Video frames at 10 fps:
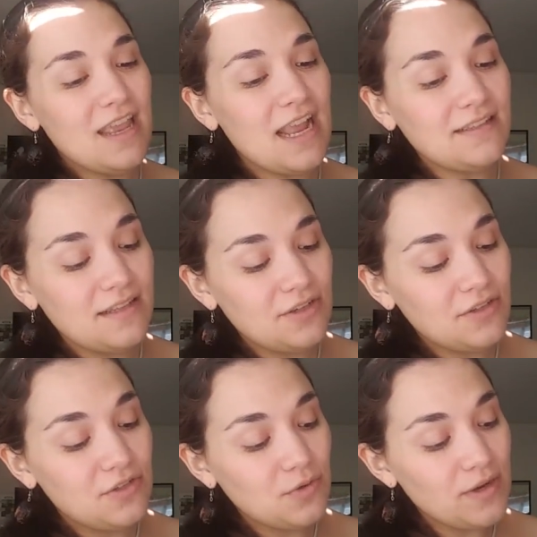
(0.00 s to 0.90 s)
Cats that
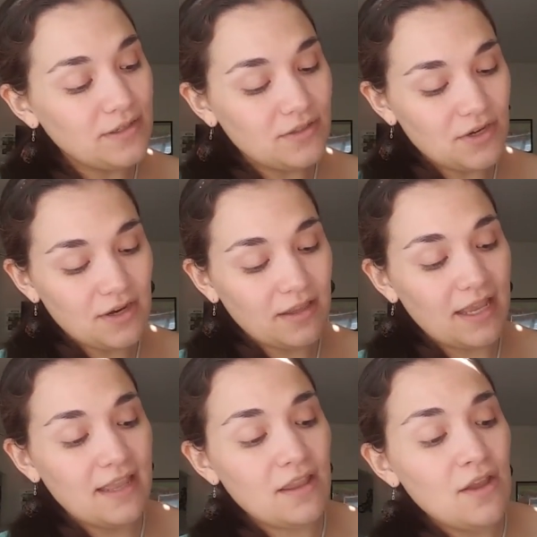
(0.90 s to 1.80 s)
just joined Star
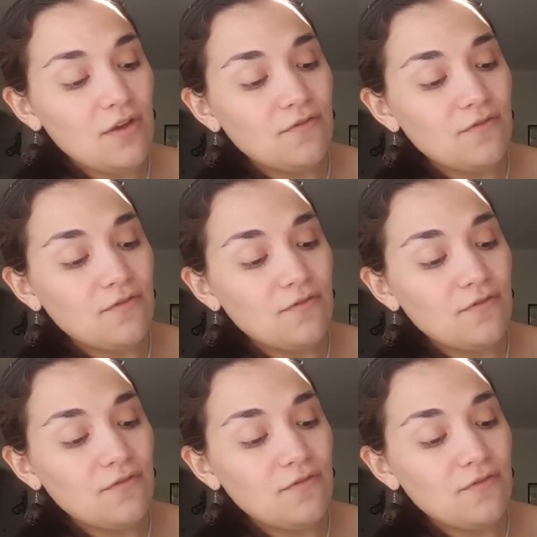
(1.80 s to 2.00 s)
Clan.